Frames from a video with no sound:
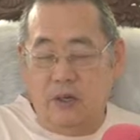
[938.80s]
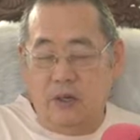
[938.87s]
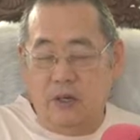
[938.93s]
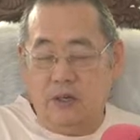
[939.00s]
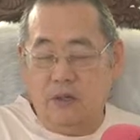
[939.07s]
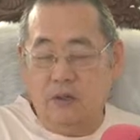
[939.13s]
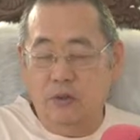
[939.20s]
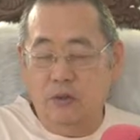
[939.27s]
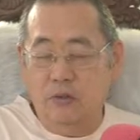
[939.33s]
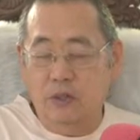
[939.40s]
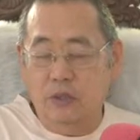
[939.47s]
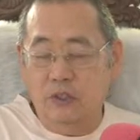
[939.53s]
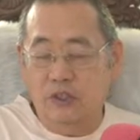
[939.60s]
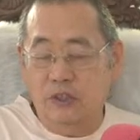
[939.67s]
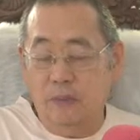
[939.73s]
accrue
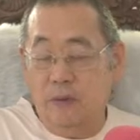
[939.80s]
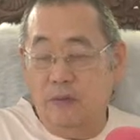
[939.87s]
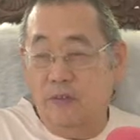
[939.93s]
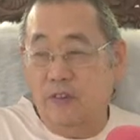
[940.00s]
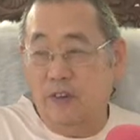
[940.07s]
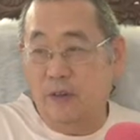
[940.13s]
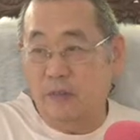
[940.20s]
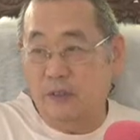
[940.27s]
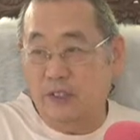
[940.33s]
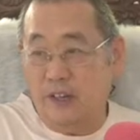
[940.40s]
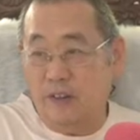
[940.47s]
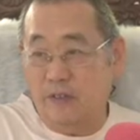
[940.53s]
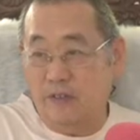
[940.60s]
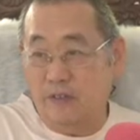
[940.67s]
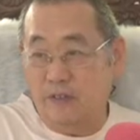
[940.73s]
enjoyment for himself.